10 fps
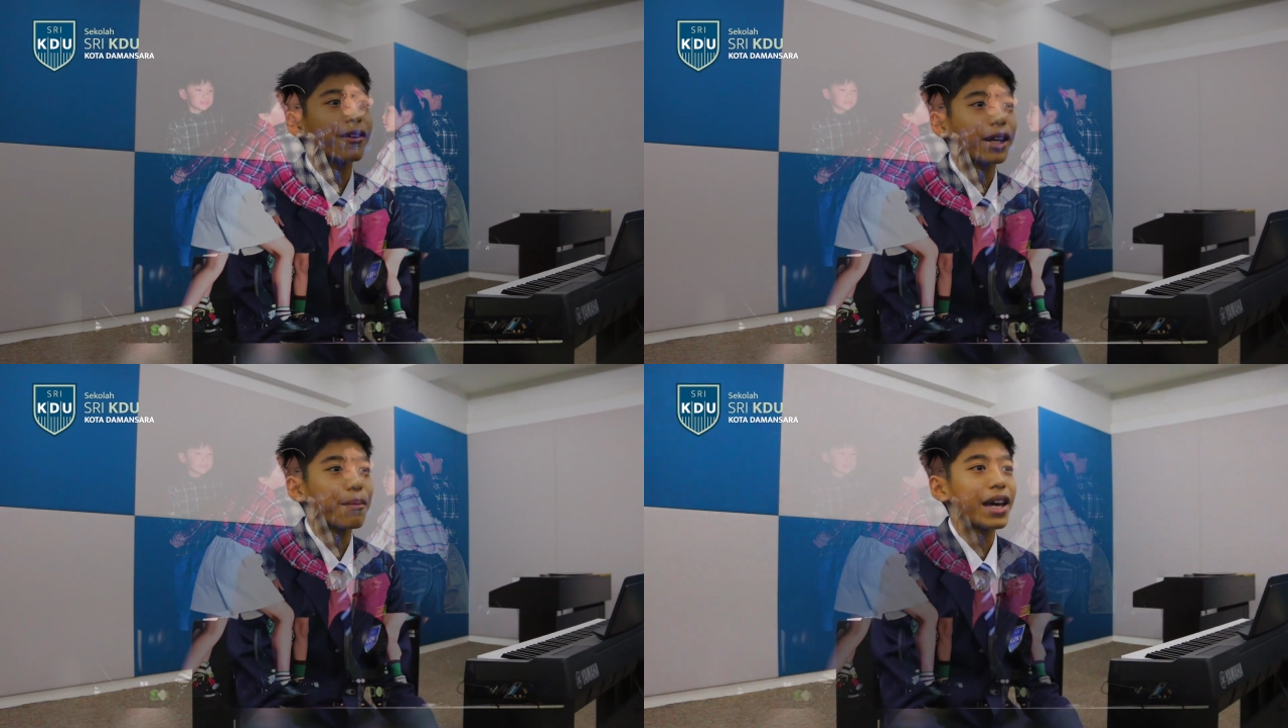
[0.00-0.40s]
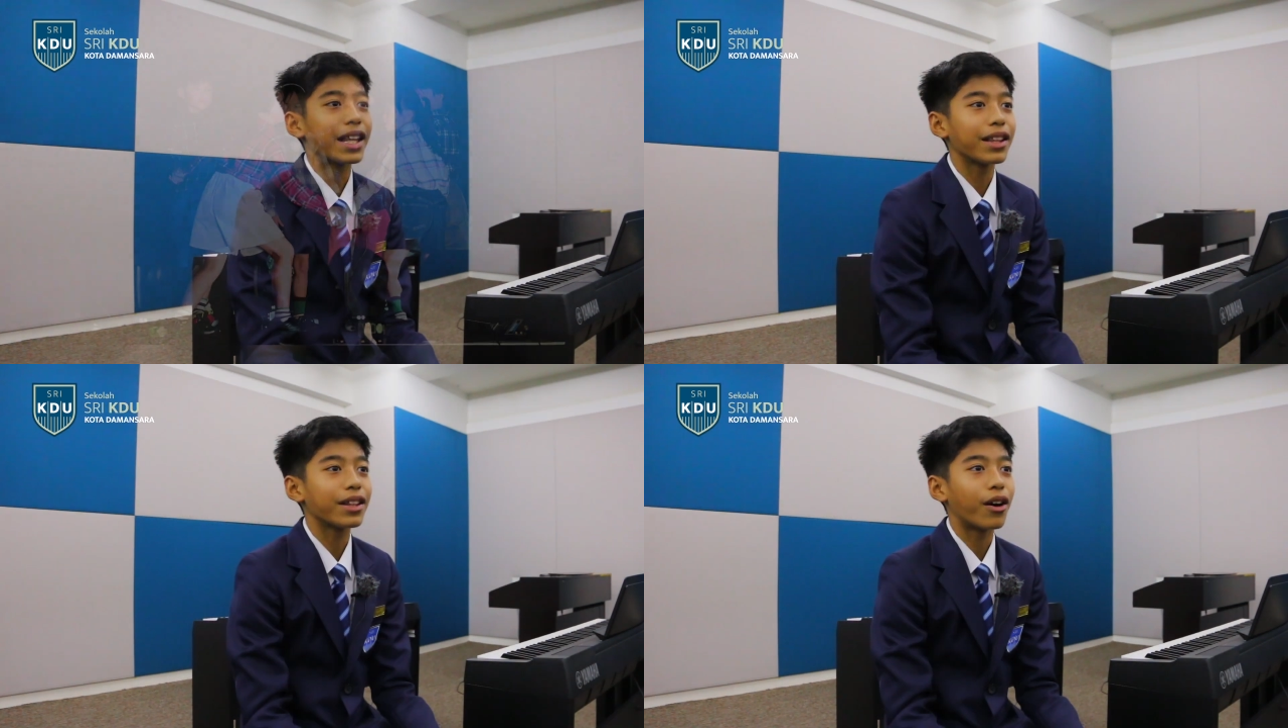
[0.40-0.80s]

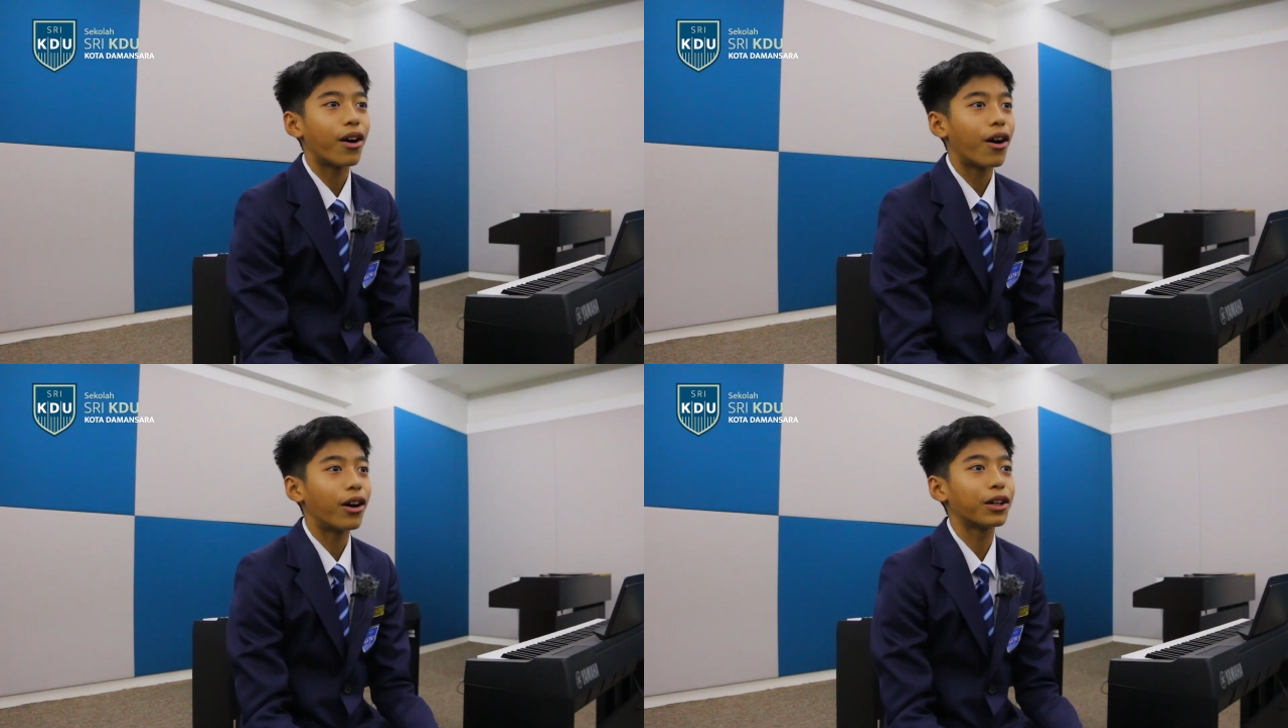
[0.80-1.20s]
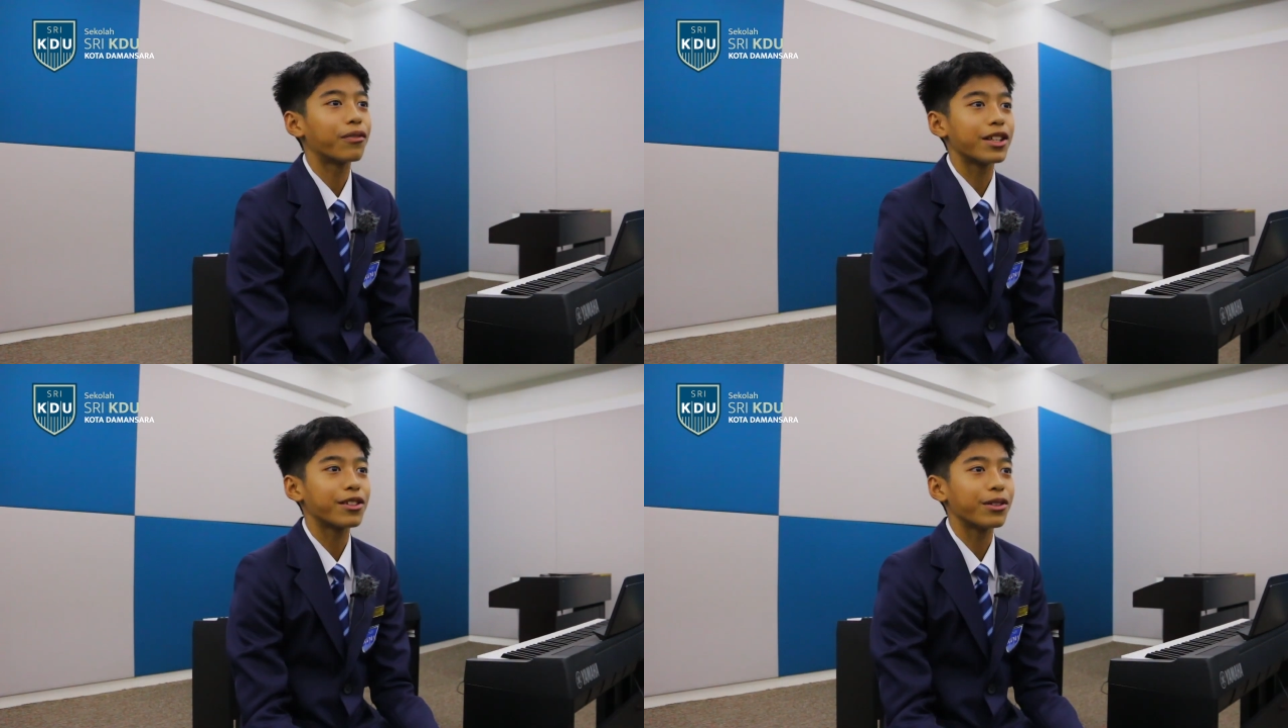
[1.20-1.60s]
recommend all
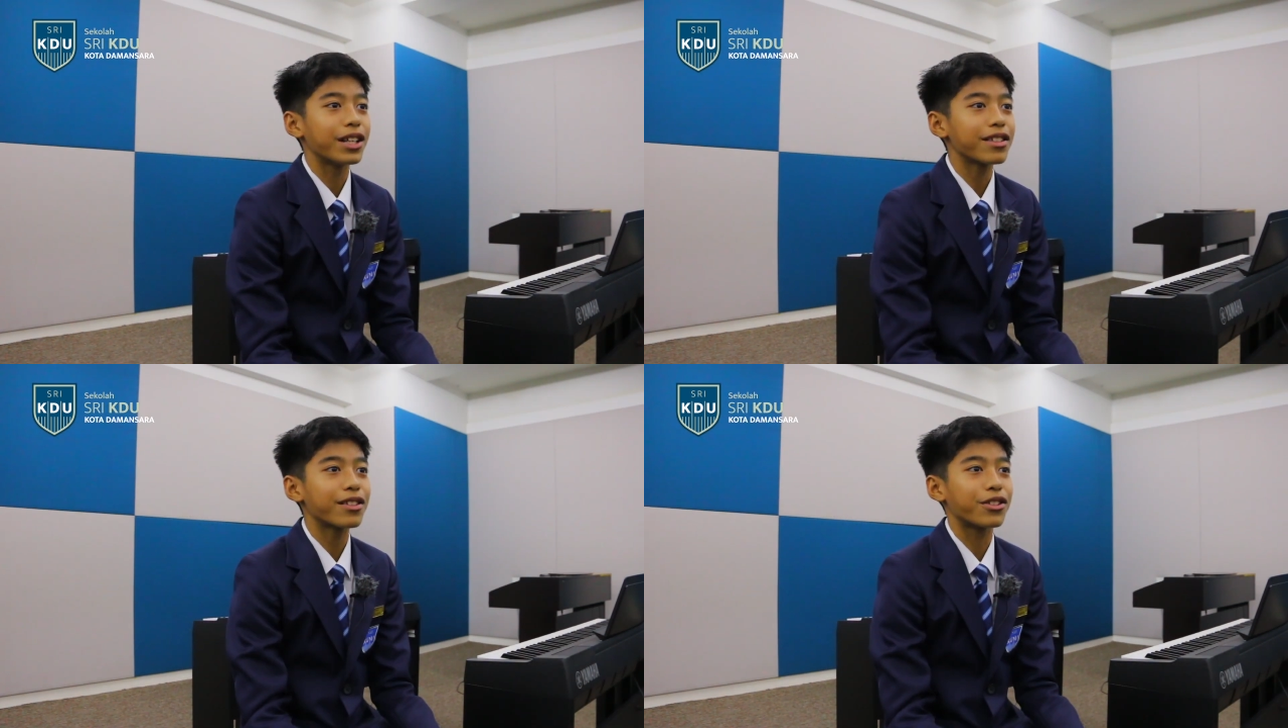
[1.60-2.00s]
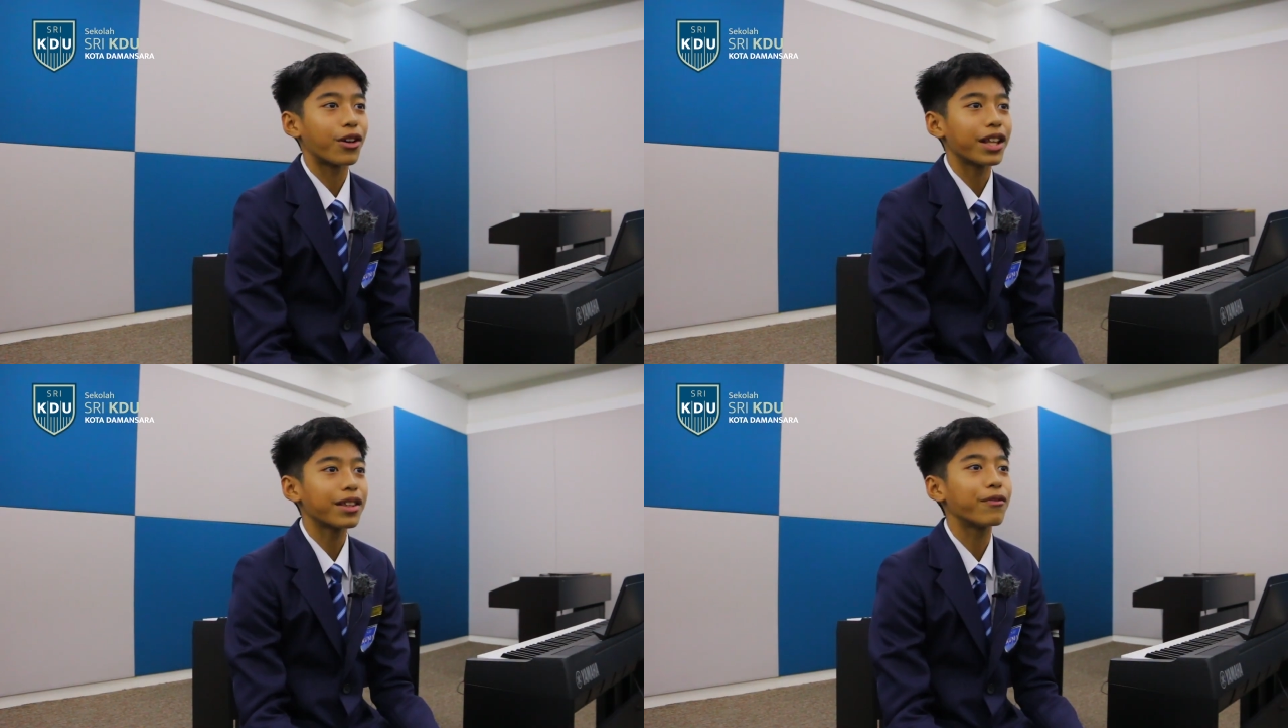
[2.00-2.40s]
of the students to
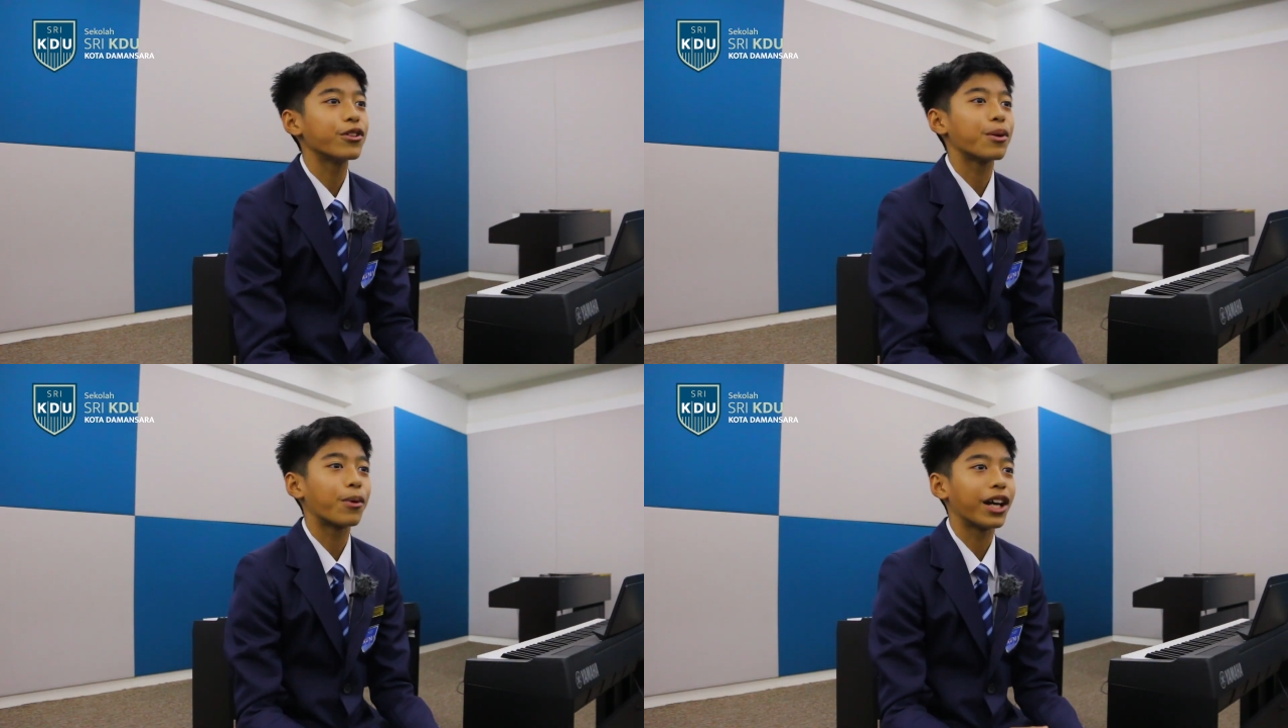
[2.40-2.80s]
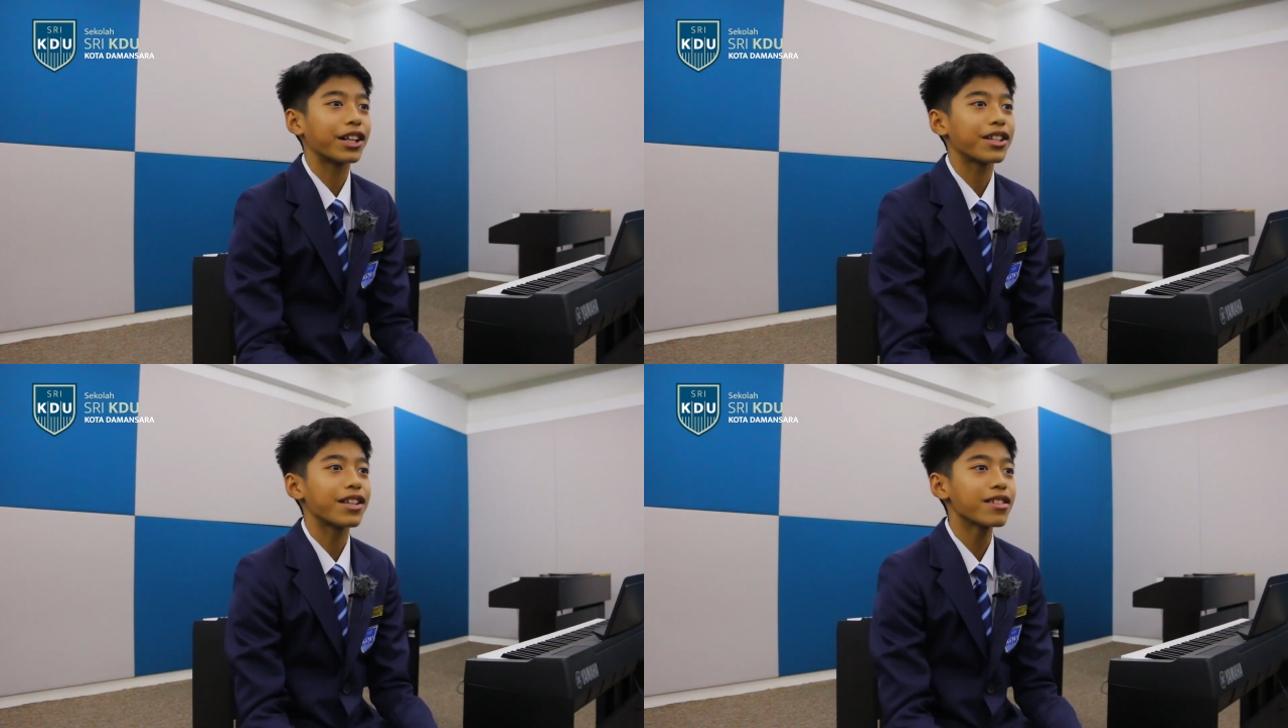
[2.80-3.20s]
join the future
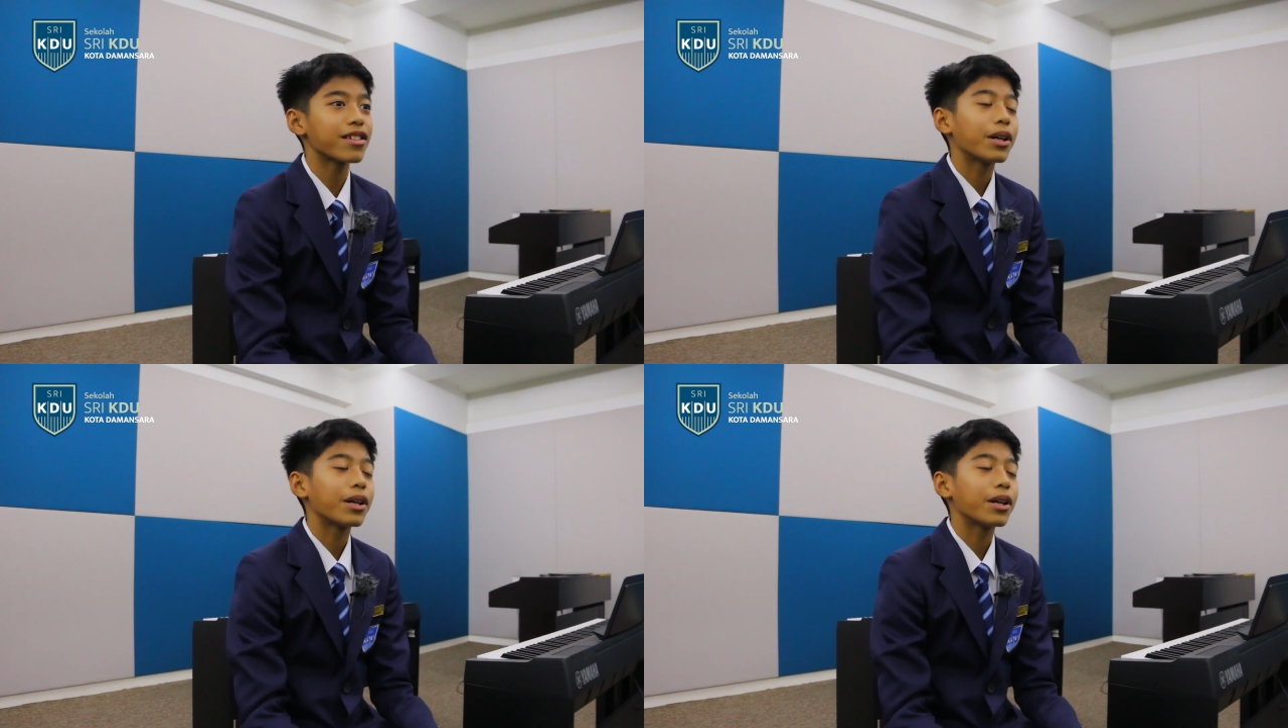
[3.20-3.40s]
productions